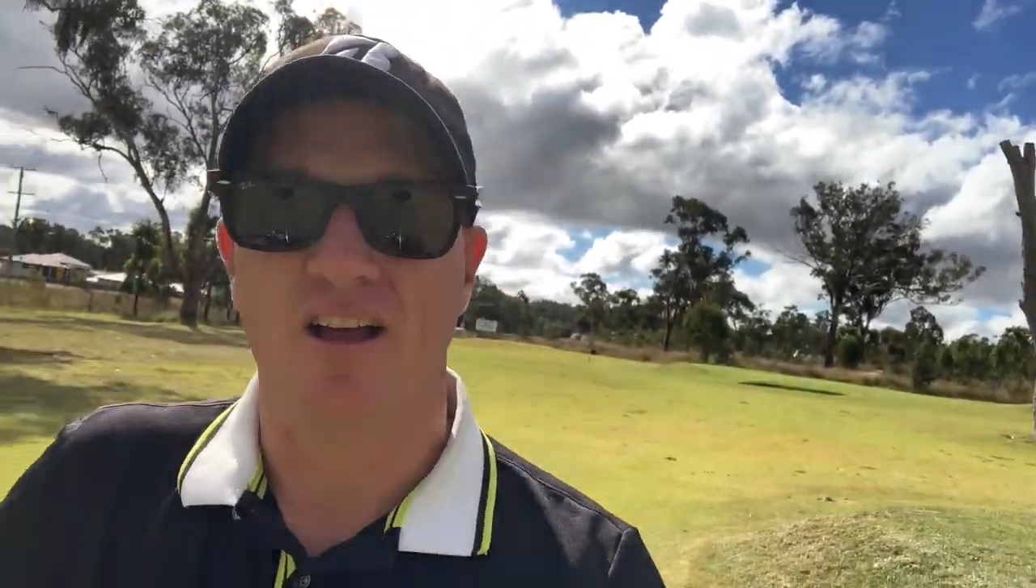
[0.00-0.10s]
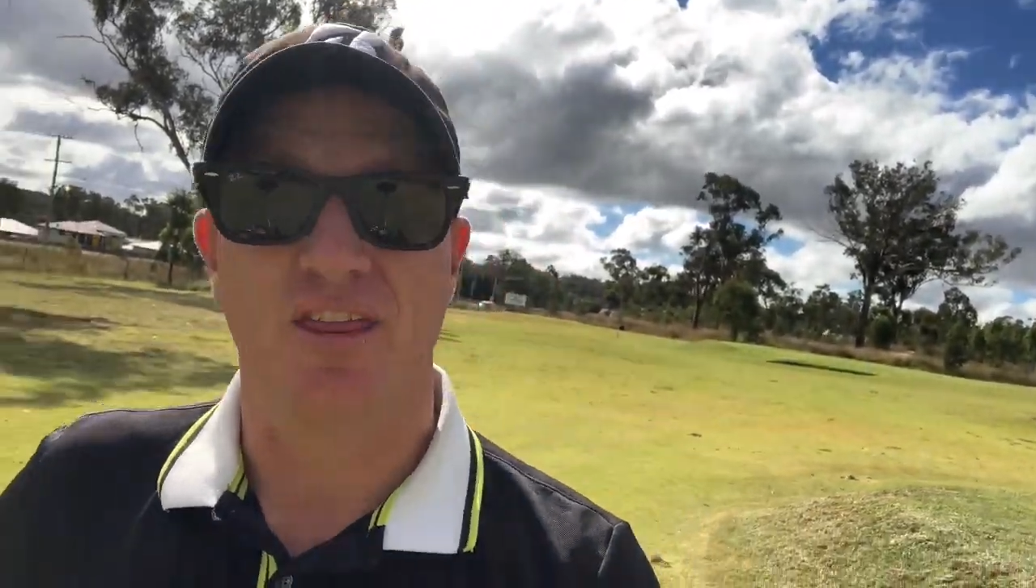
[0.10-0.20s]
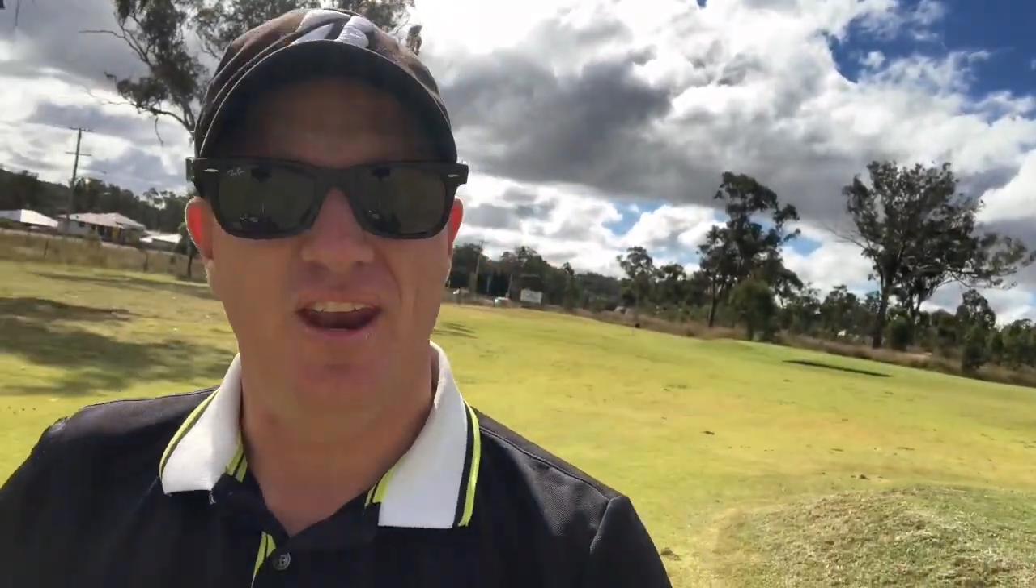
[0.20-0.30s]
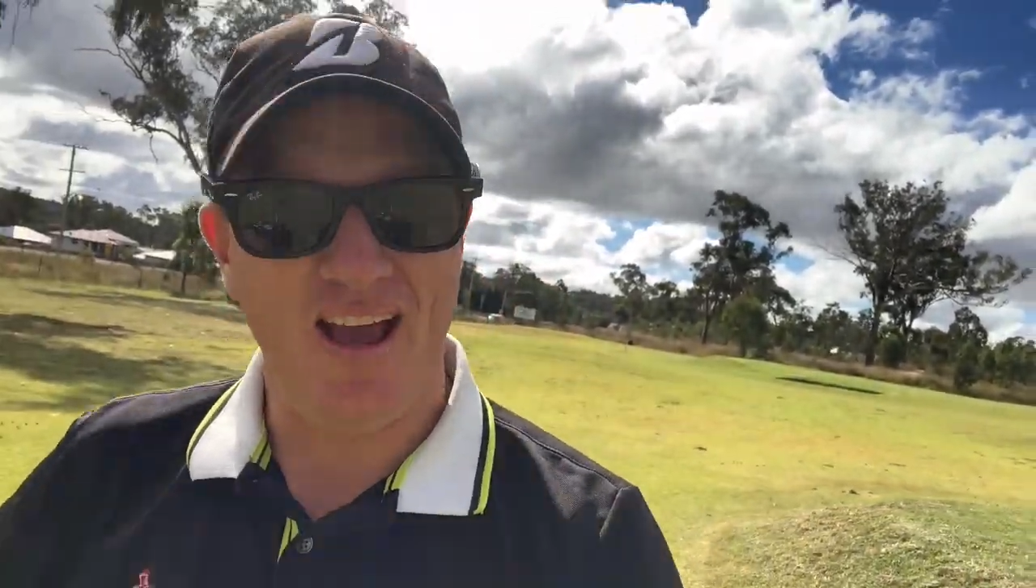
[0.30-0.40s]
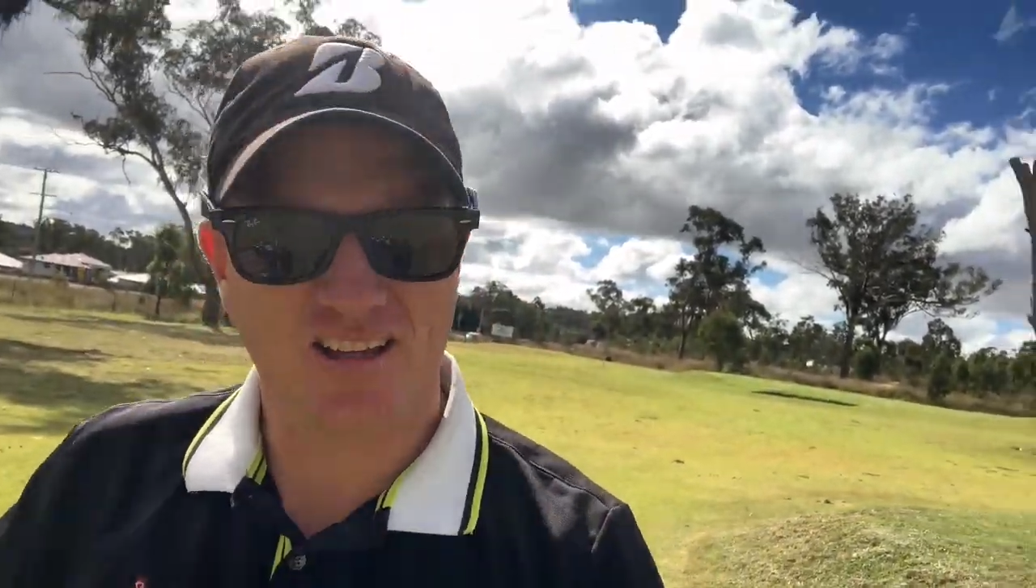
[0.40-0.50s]

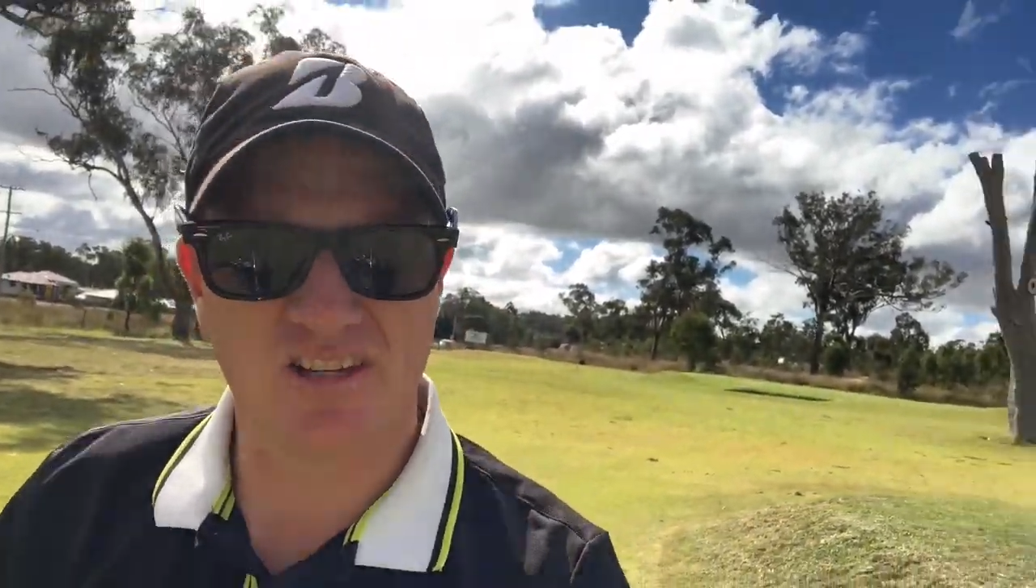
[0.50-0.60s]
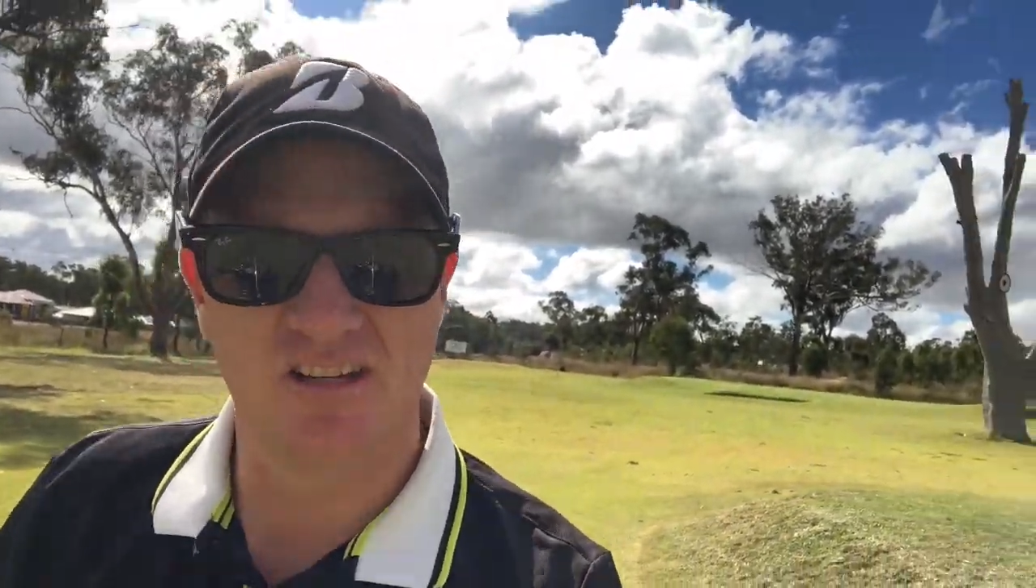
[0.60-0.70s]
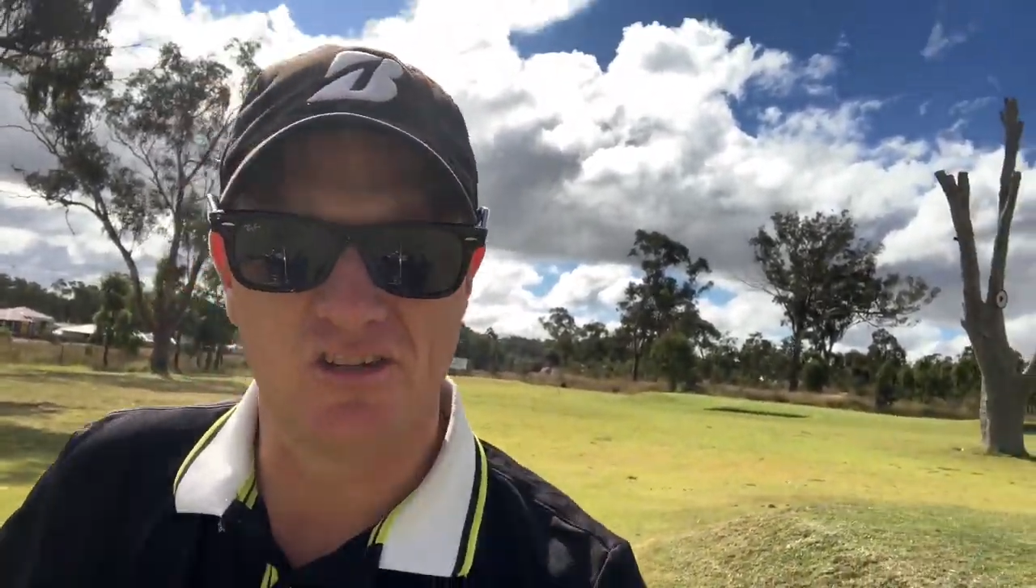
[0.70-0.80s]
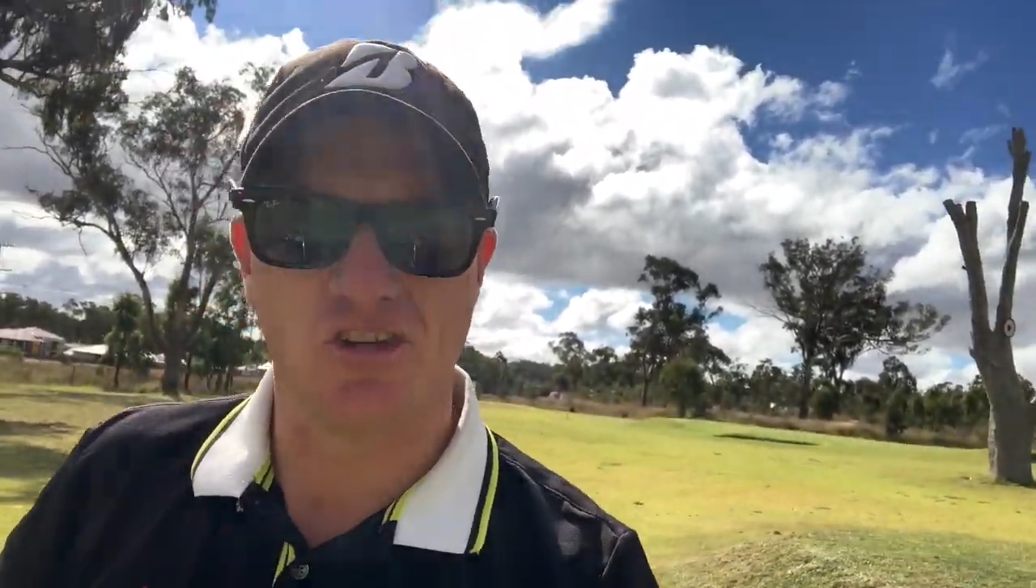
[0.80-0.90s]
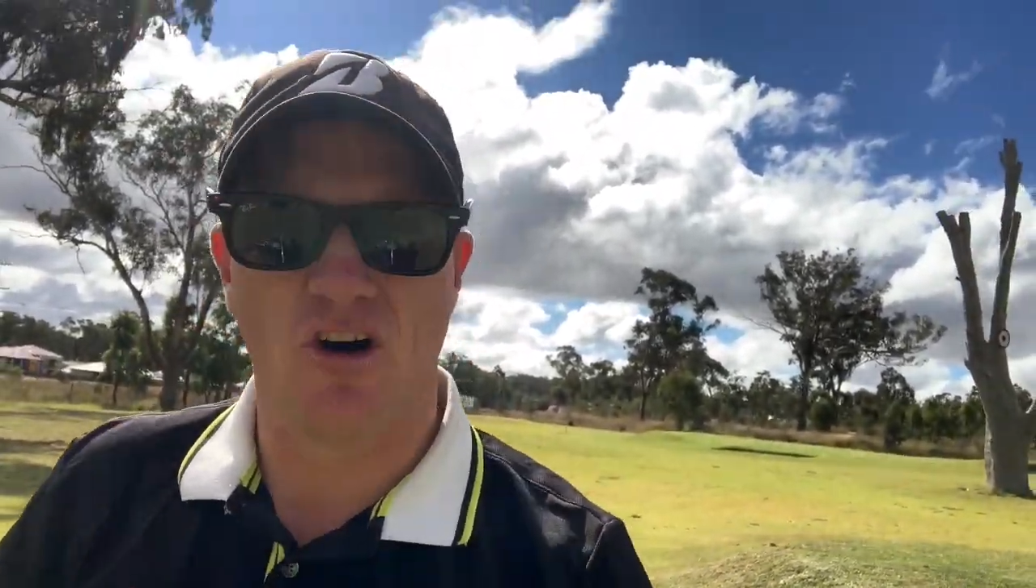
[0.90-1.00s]
the next
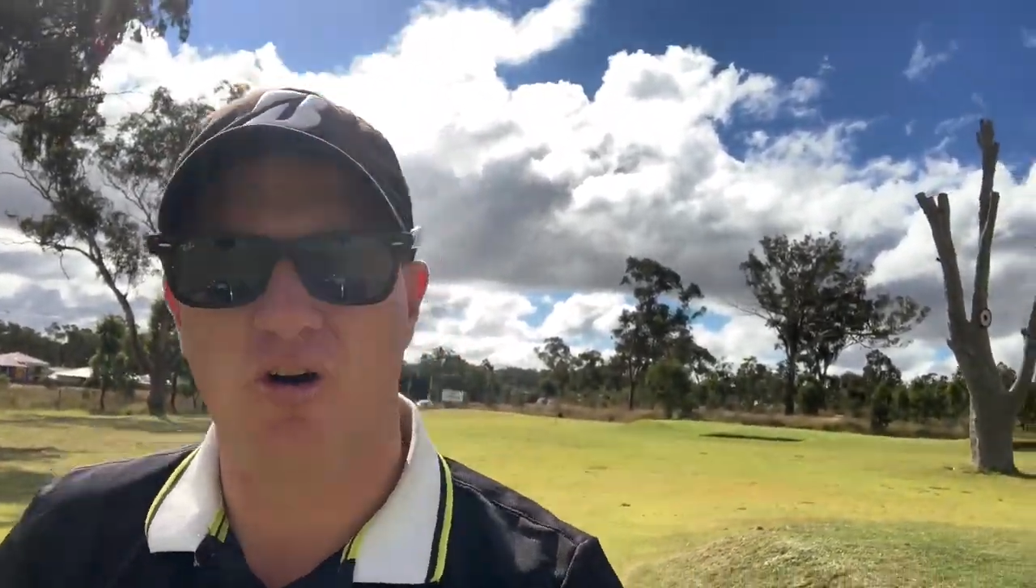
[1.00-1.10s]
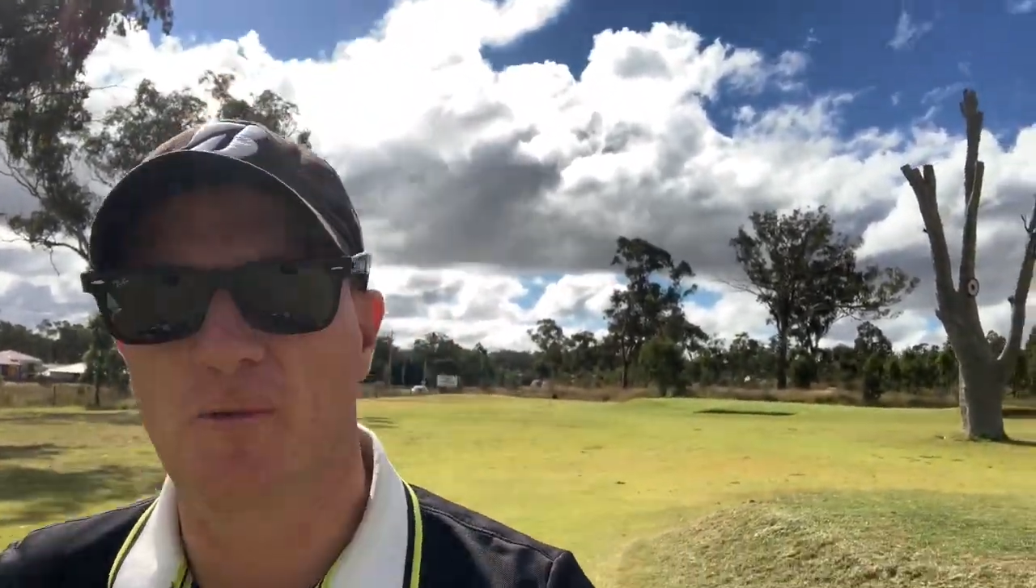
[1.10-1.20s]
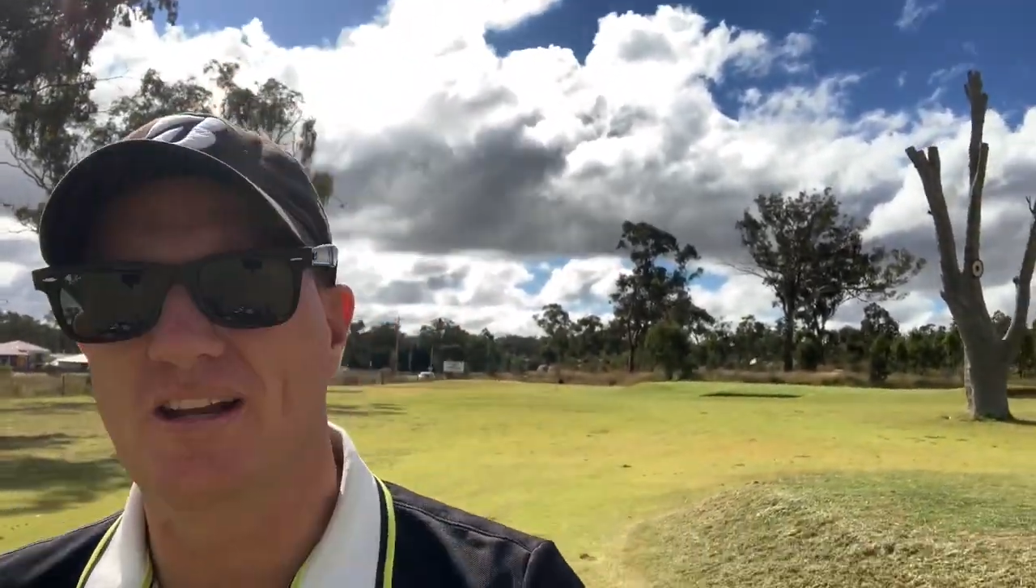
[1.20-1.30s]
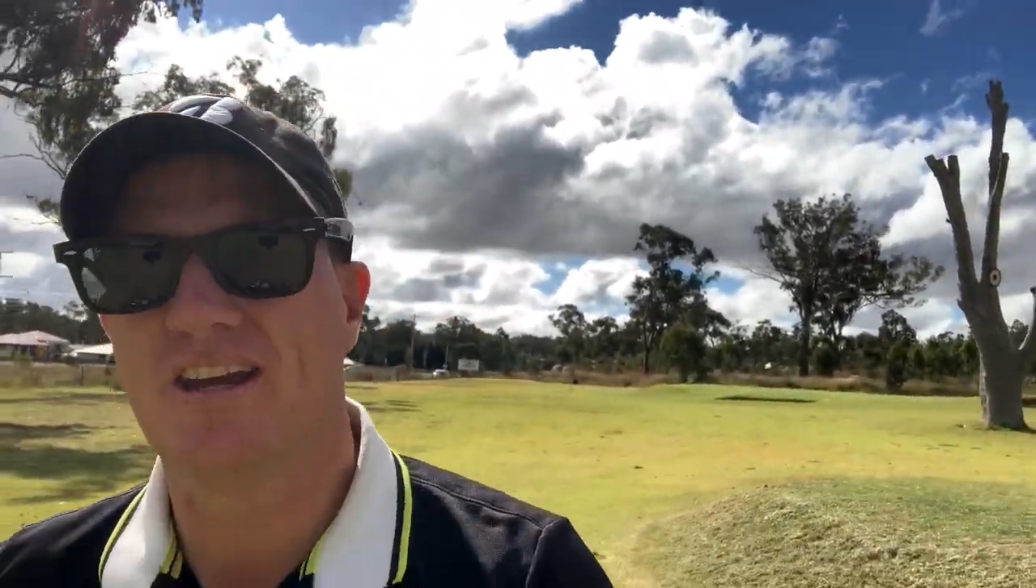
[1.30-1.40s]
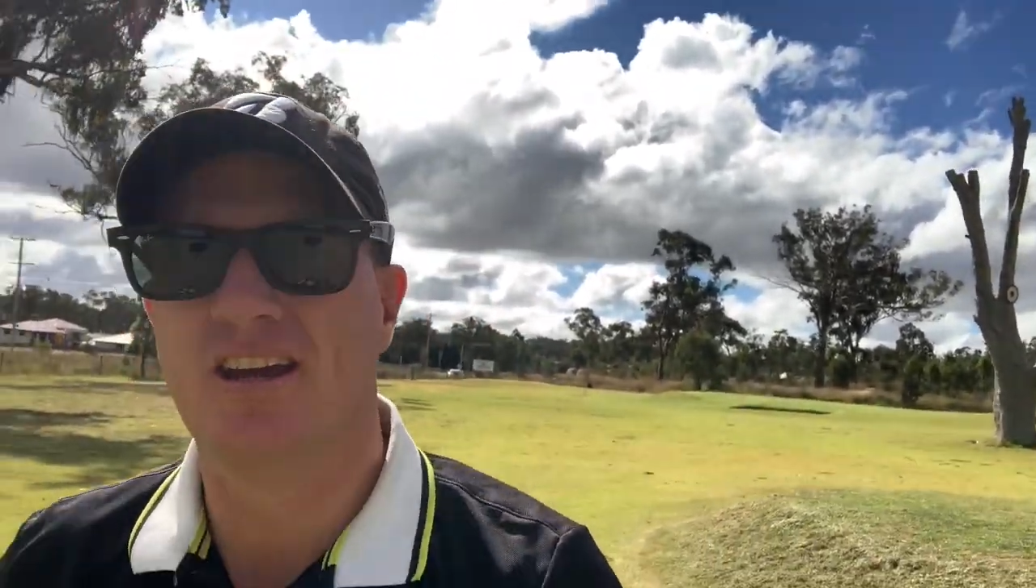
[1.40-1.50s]

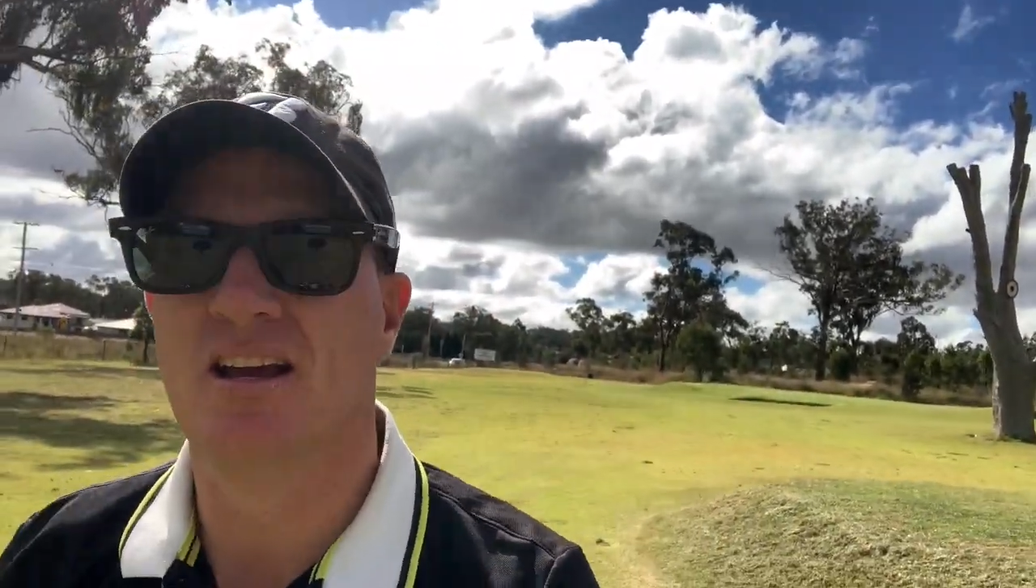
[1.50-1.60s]
installment,